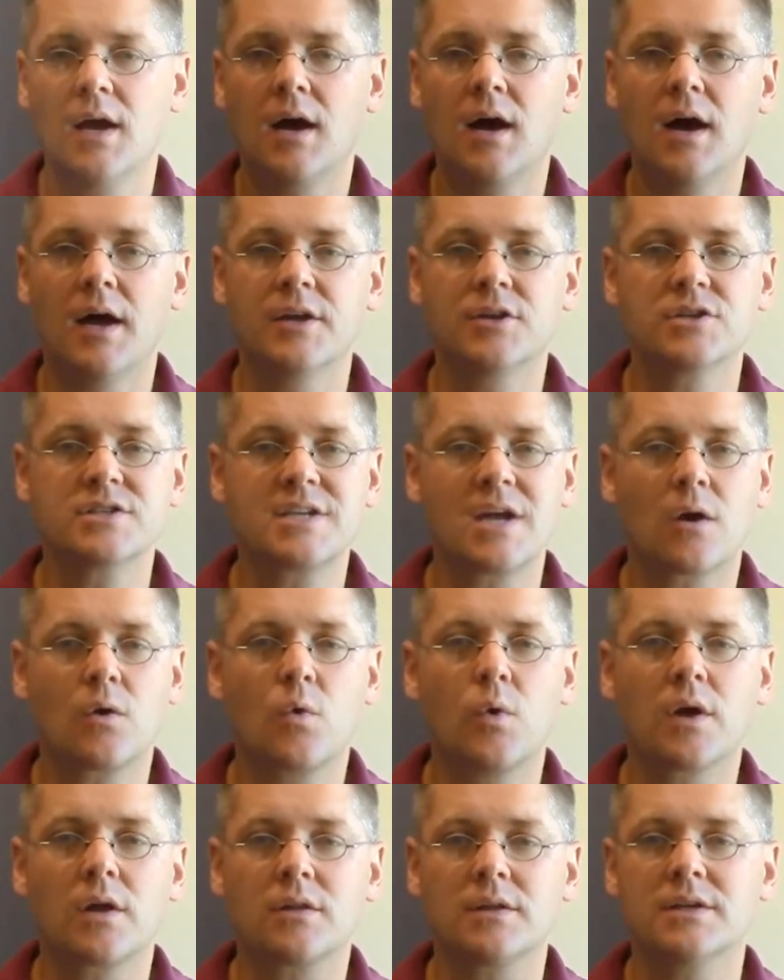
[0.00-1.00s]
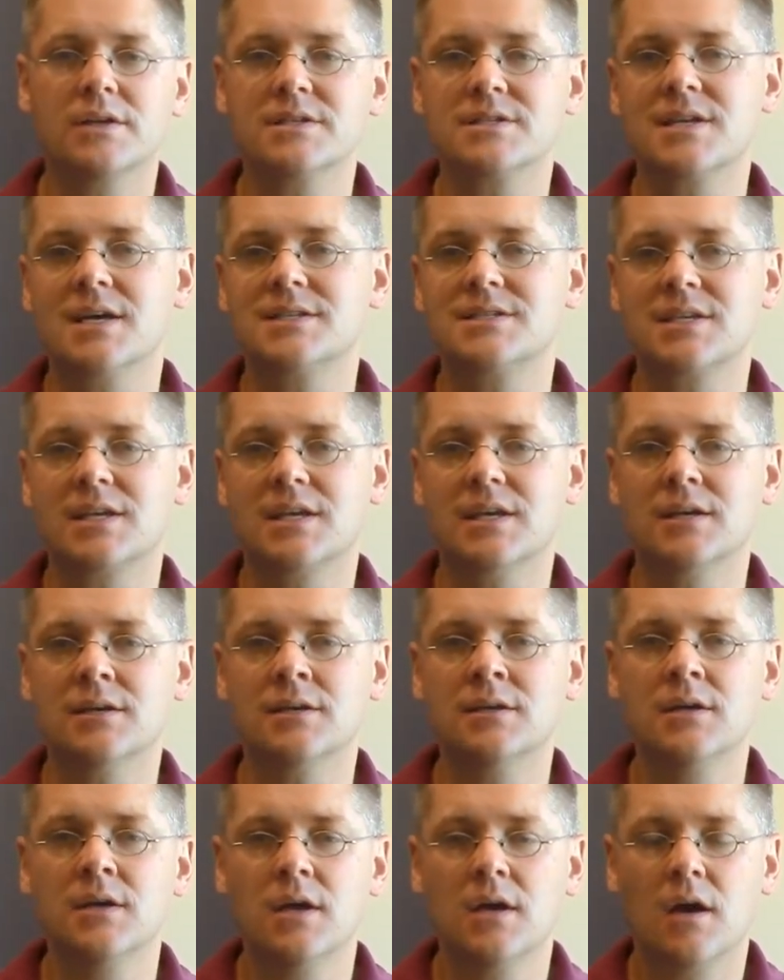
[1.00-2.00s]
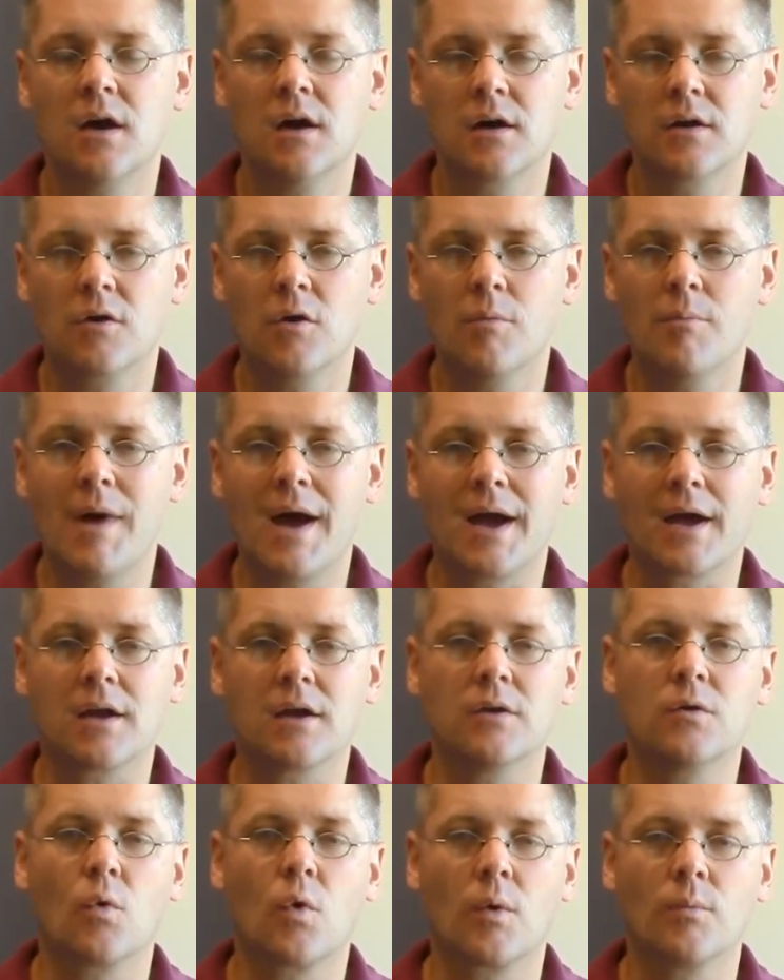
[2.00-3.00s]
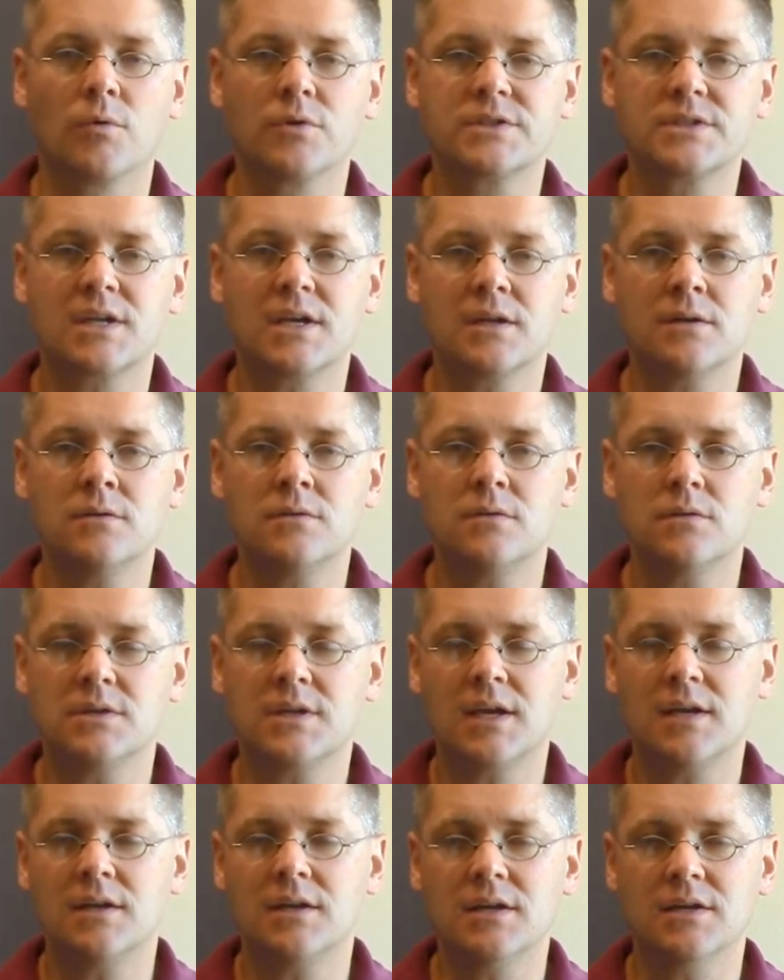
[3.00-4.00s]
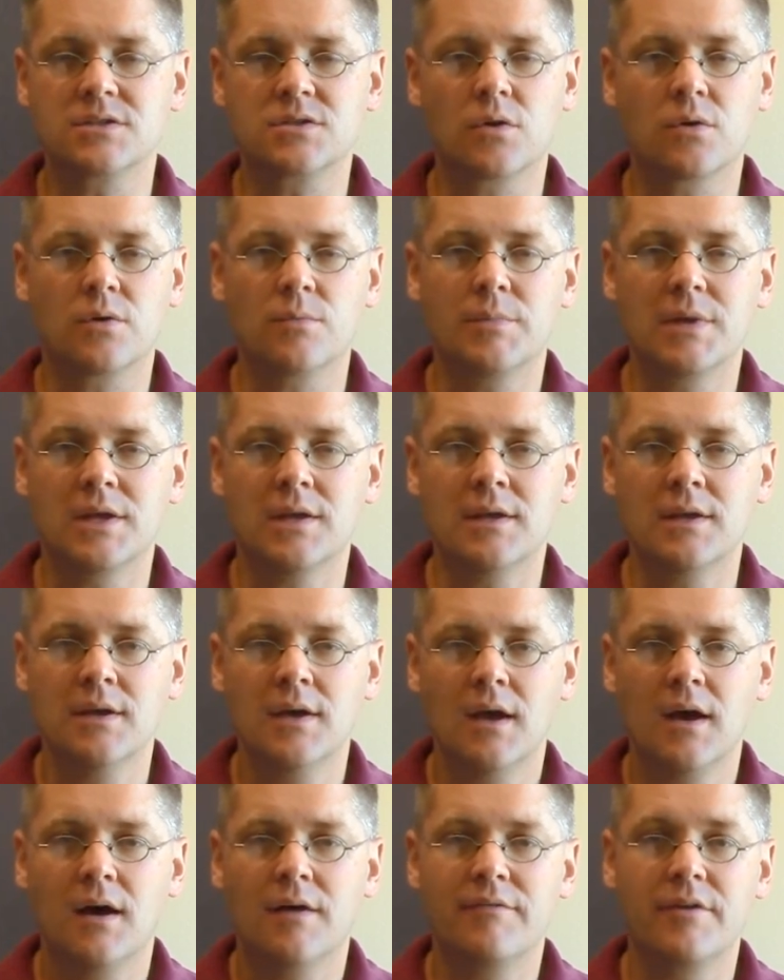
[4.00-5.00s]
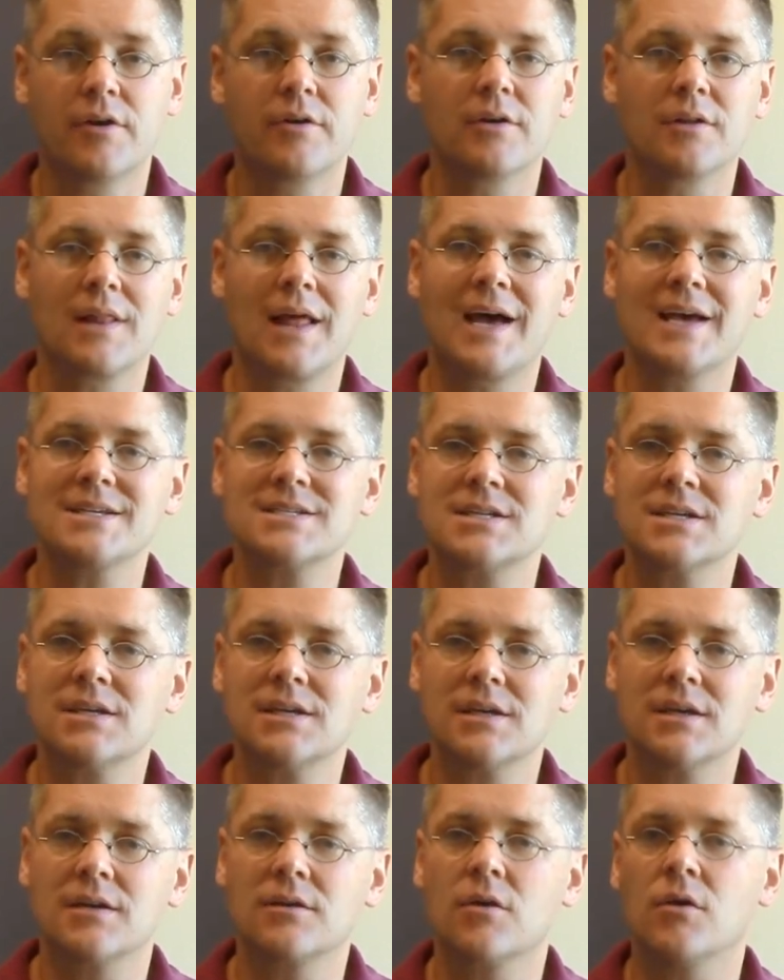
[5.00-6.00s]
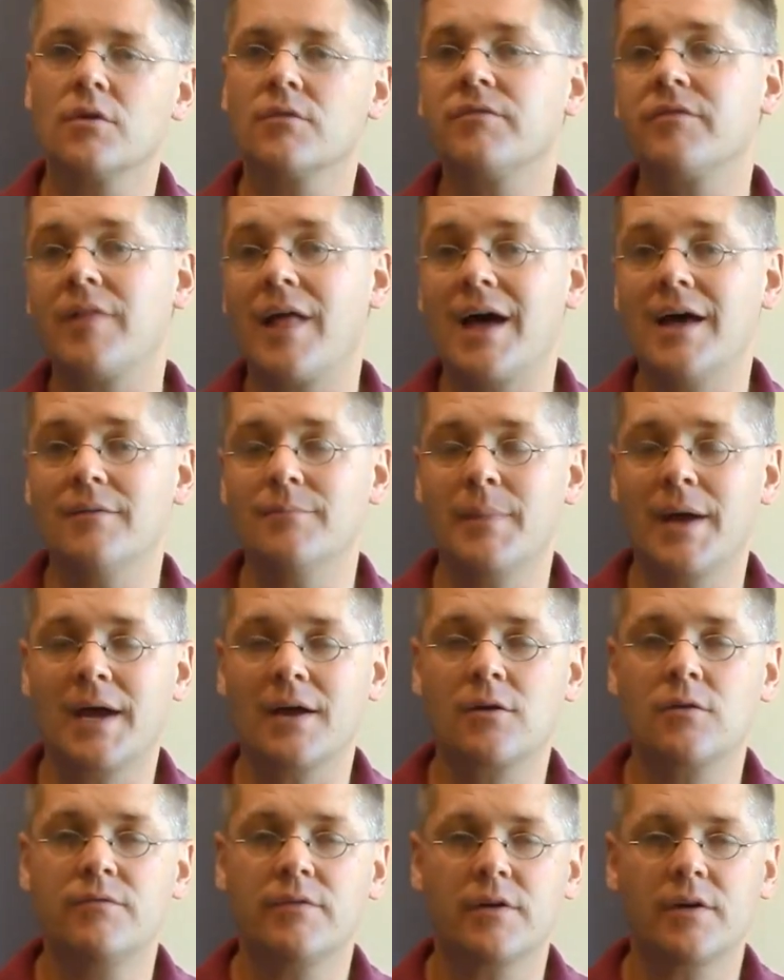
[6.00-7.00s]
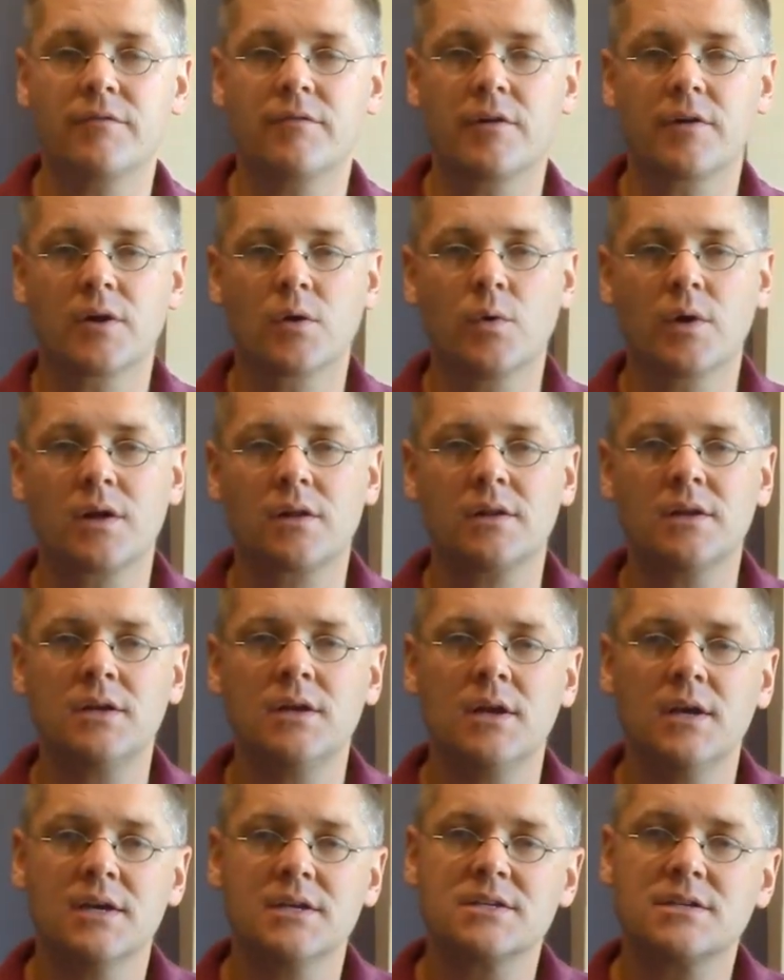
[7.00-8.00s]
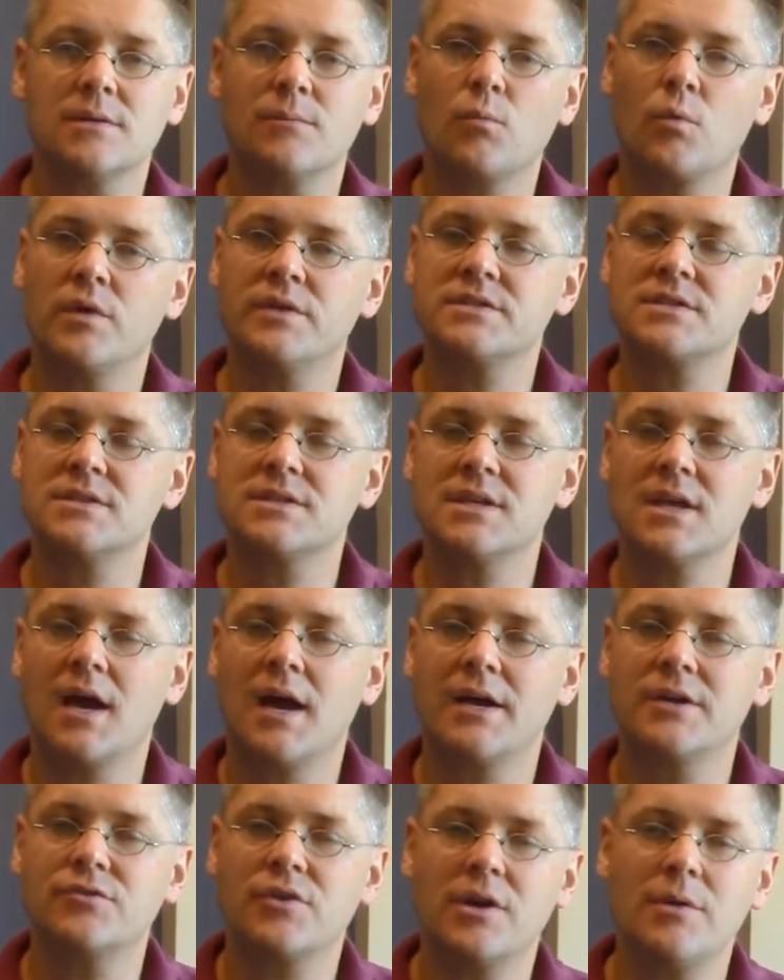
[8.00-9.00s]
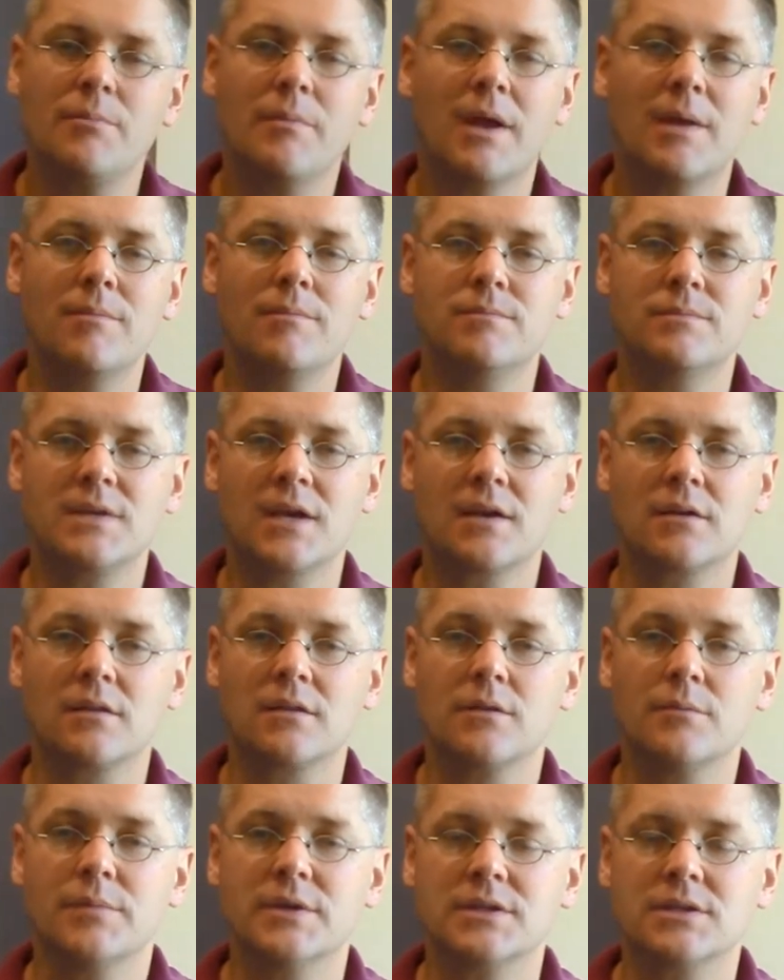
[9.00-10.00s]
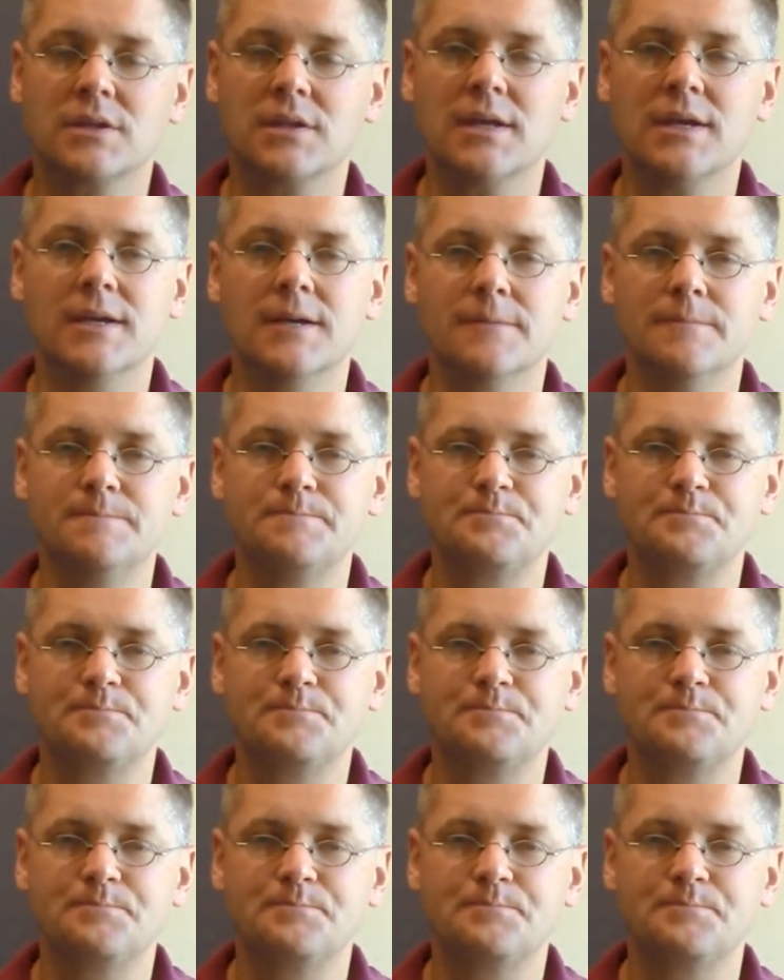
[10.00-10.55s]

And just how quickly does that skin go back? A normal skin tint is going to be very elastic and go flat back very, very quickly. Some ones that dehydrated may take a little bit delayed.